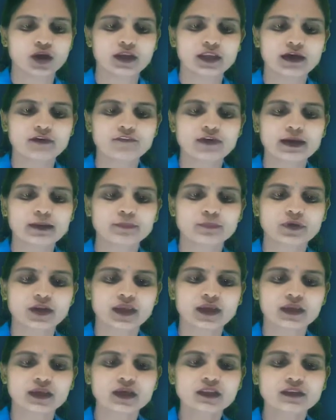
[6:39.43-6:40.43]
now I am
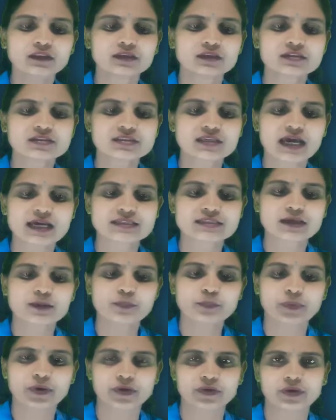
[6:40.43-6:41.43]
taking this as a
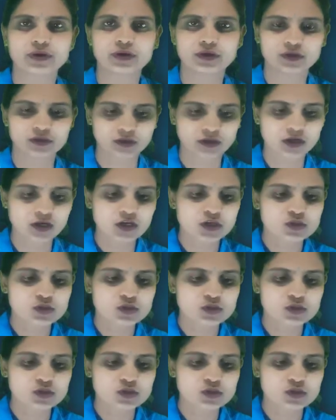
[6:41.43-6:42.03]
parent.